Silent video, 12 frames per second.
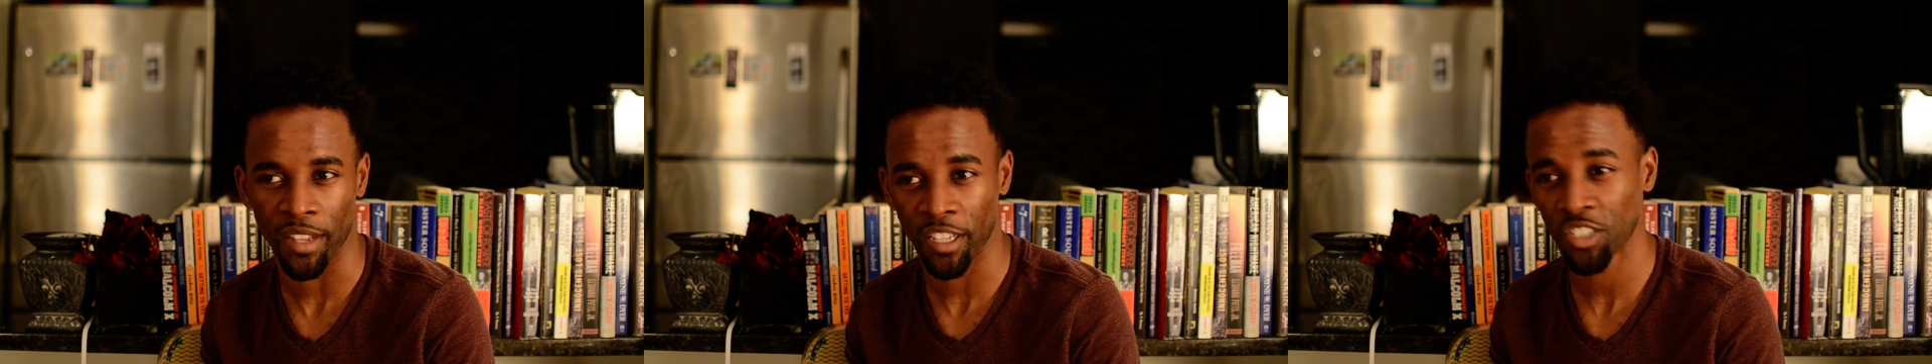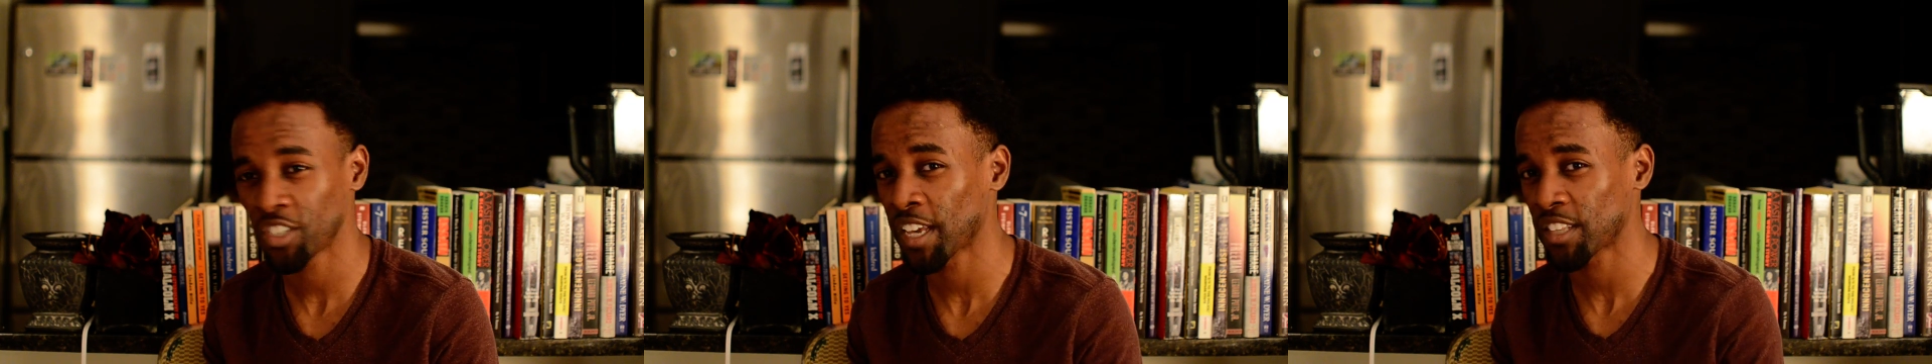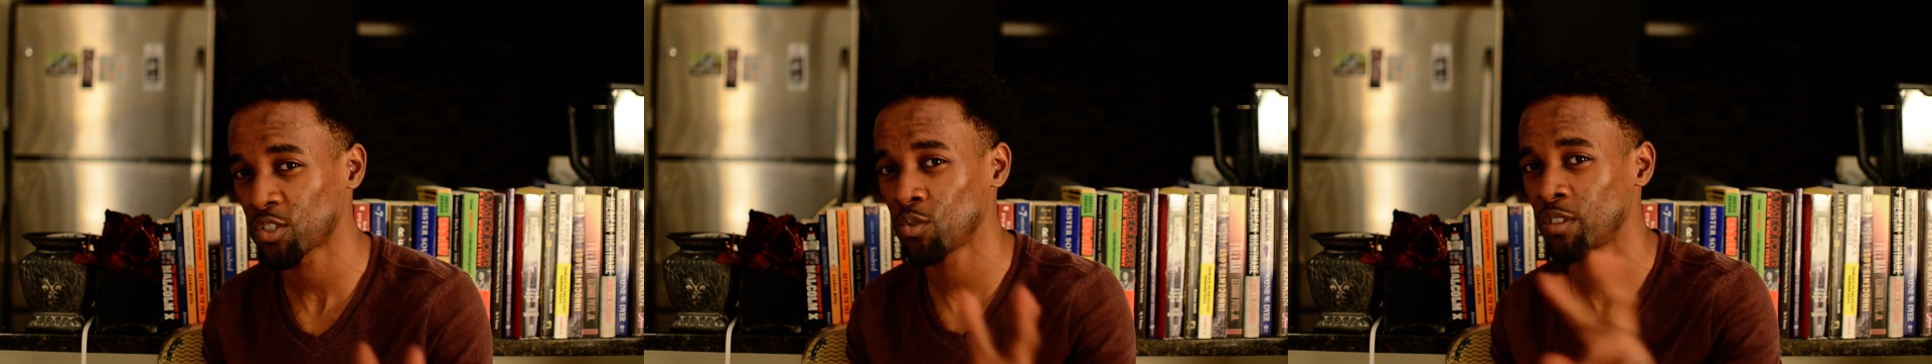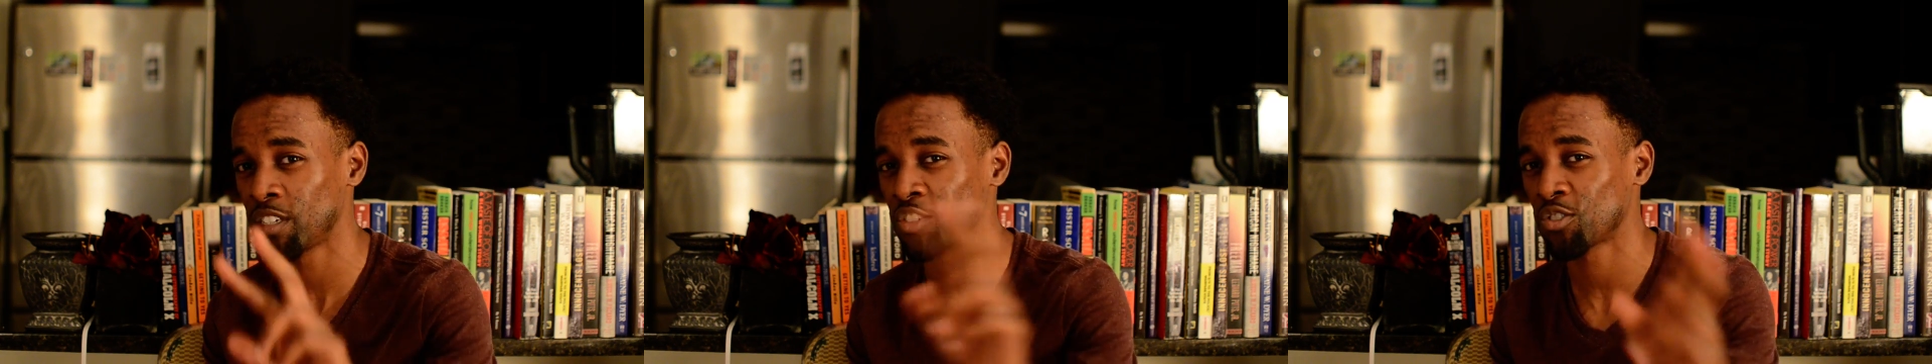and then she got 2
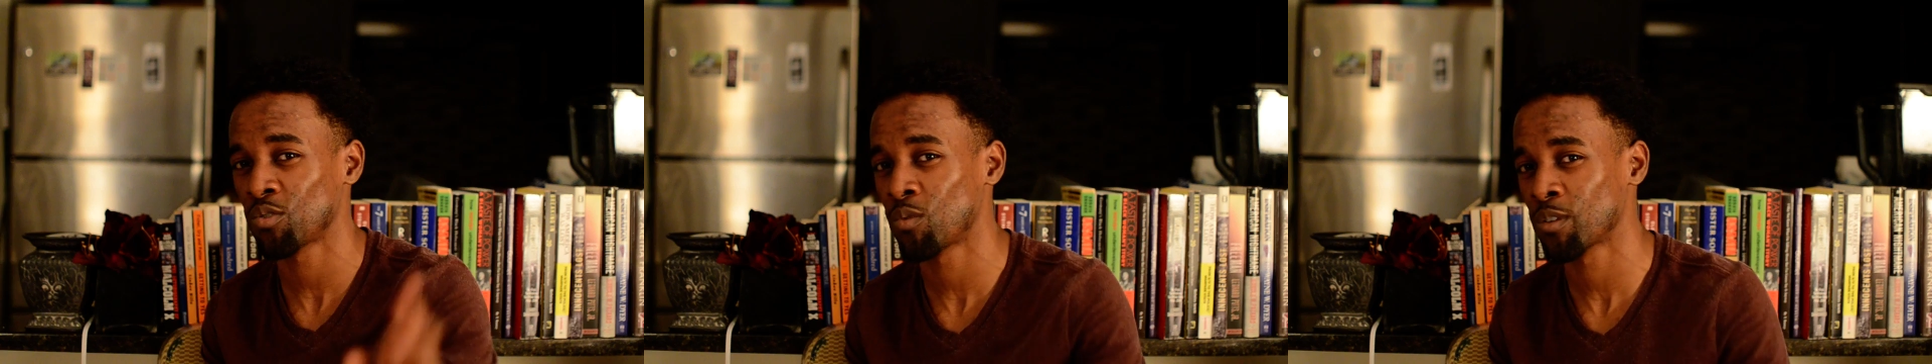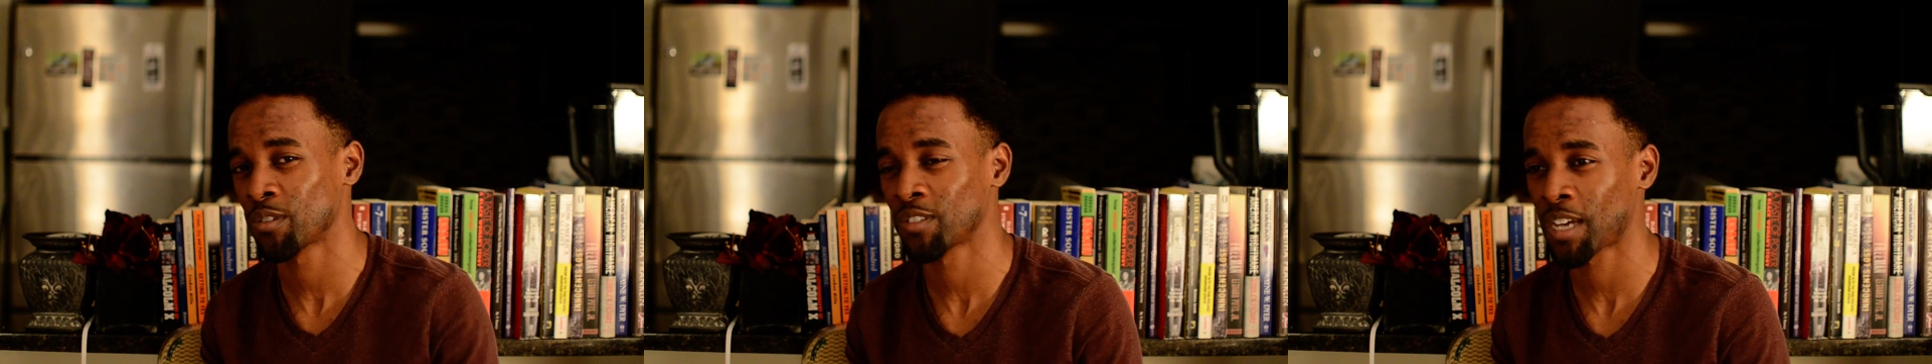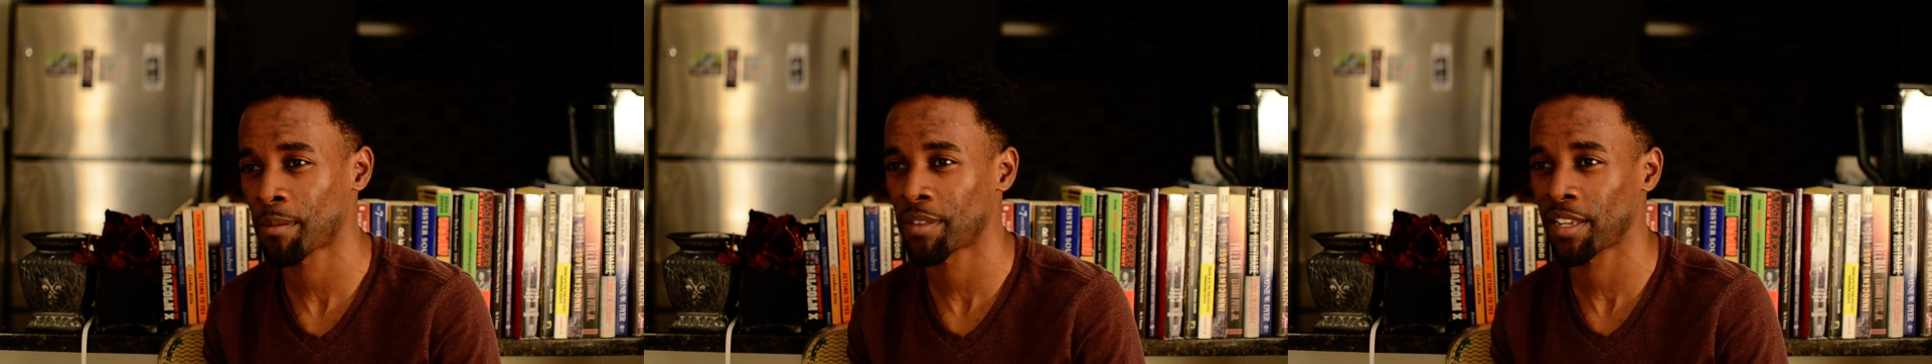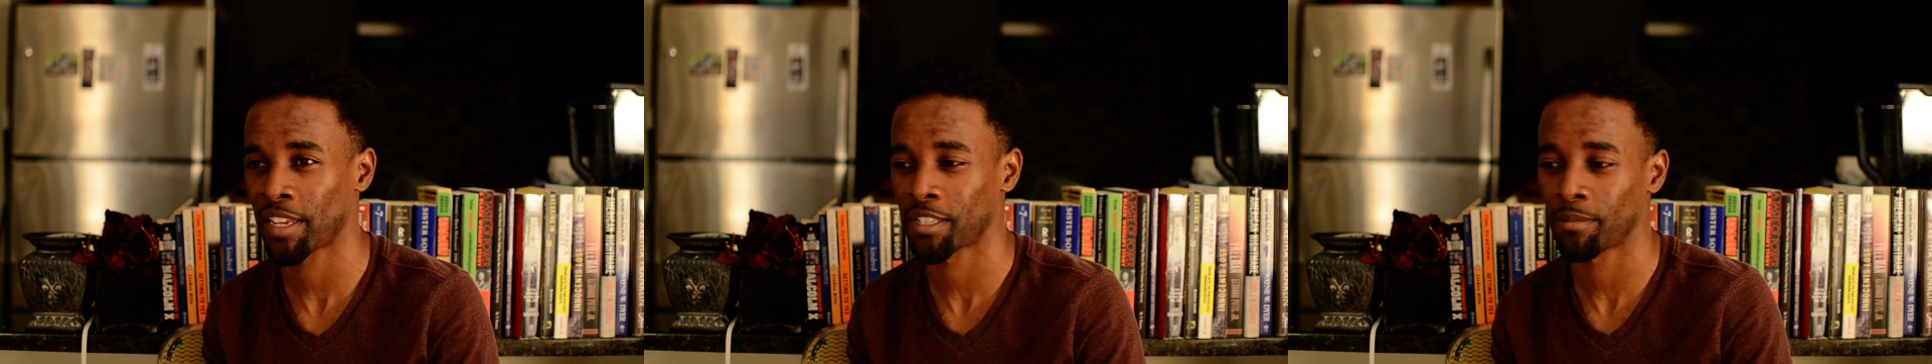additional awards on top of
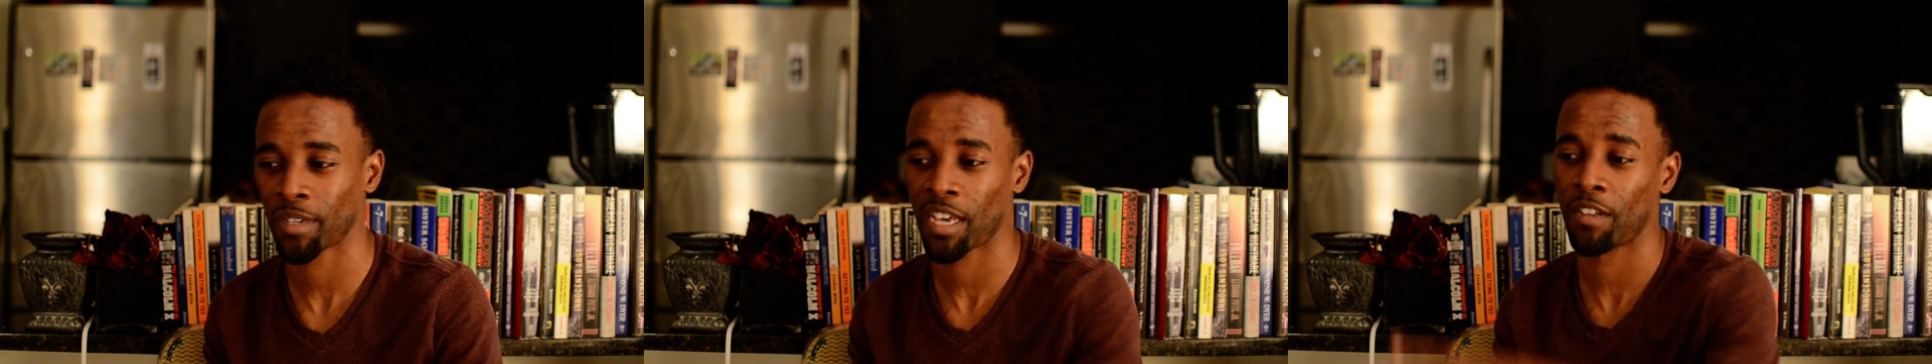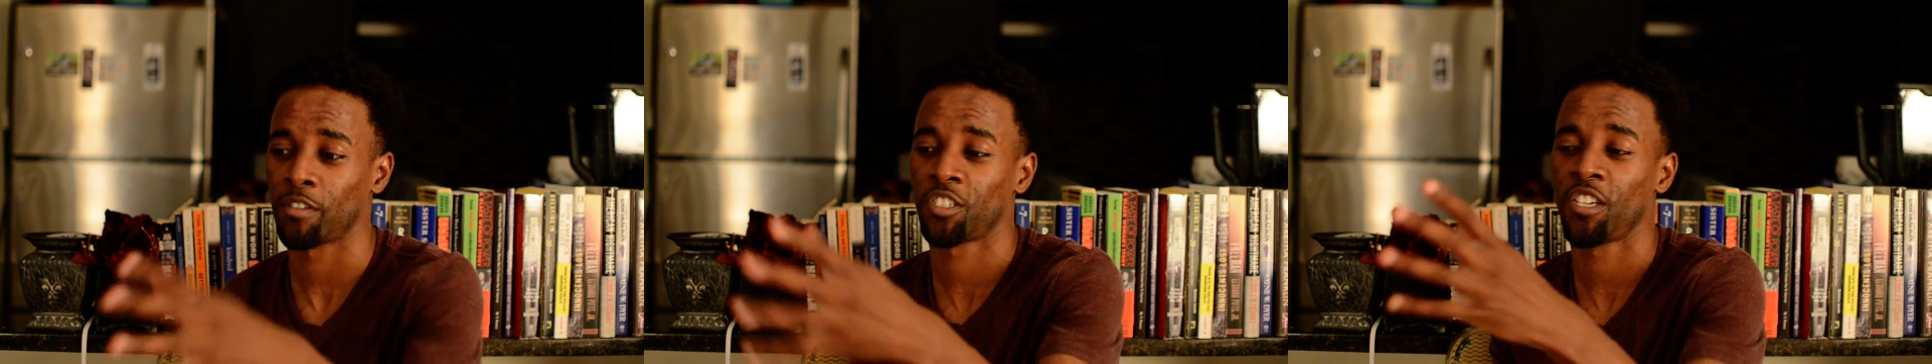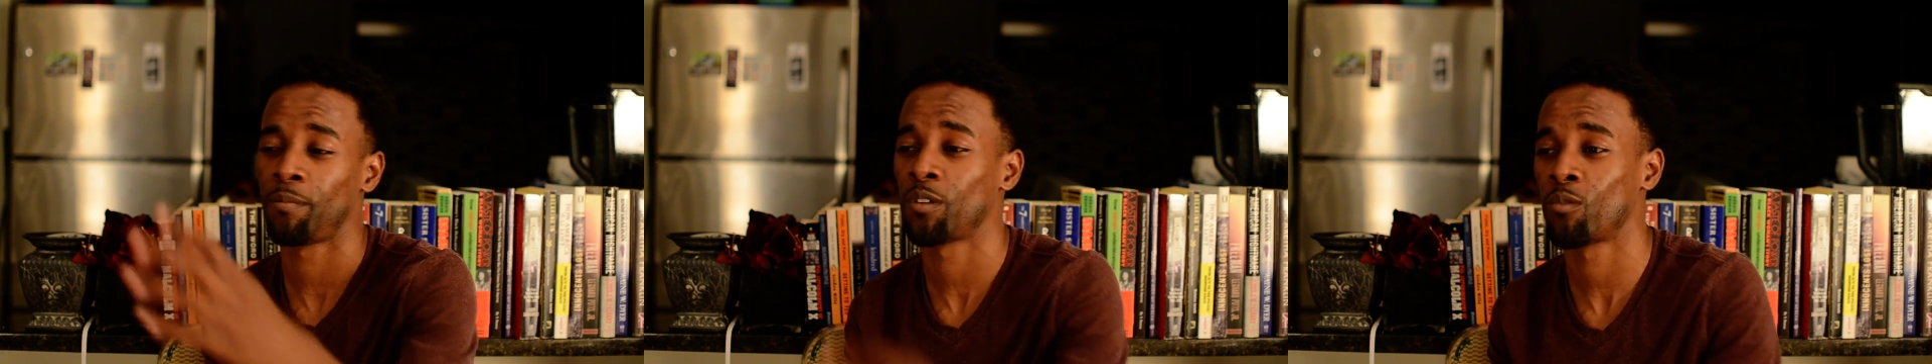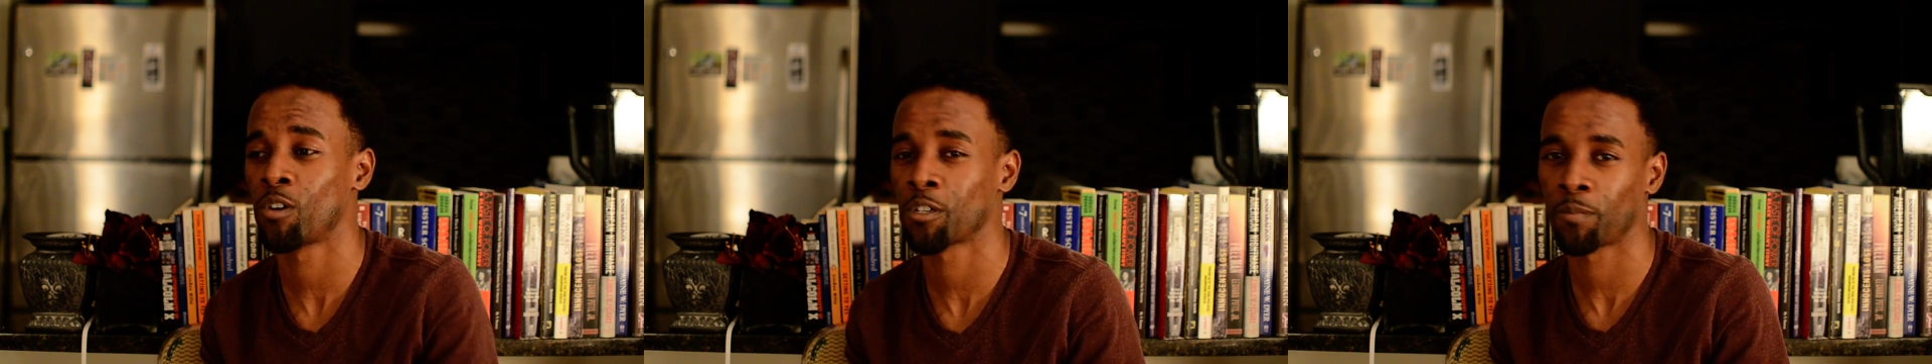that, like some kind of achievement awards,